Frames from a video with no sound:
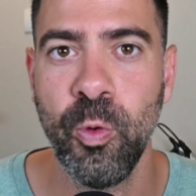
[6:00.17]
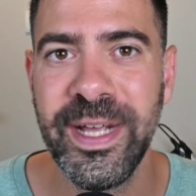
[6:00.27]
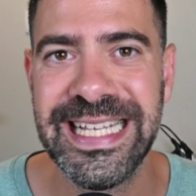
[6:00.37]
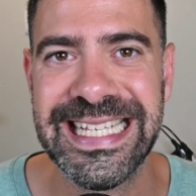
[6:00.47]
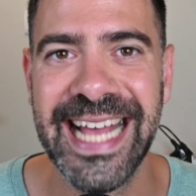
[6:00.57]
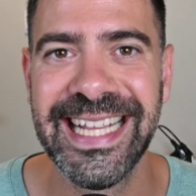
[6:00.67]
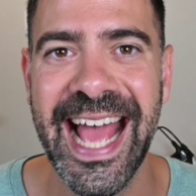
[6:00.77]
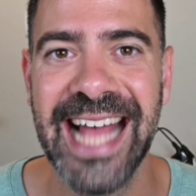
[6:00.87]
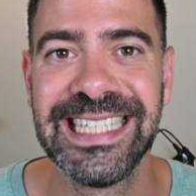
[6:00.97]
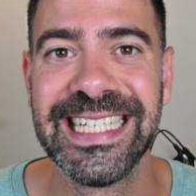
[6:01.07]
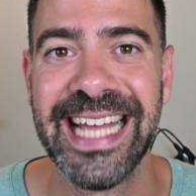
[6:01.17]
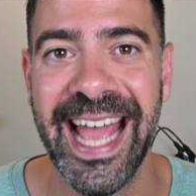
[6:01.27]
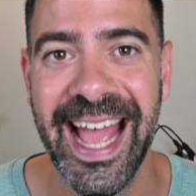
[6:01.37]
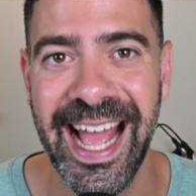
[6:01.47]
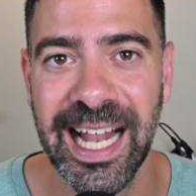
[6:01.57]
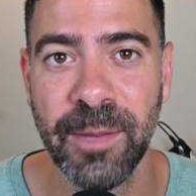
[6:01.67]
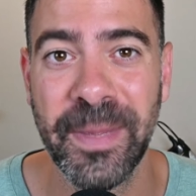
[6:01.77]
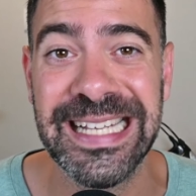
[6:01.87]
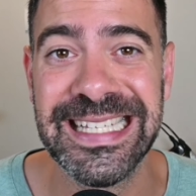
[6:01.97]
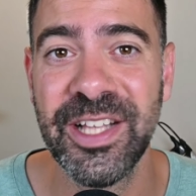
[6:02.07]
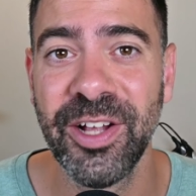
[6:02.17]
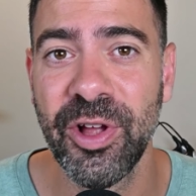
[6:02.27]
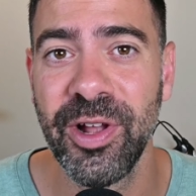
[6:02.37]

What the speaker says: said that Helm is not only a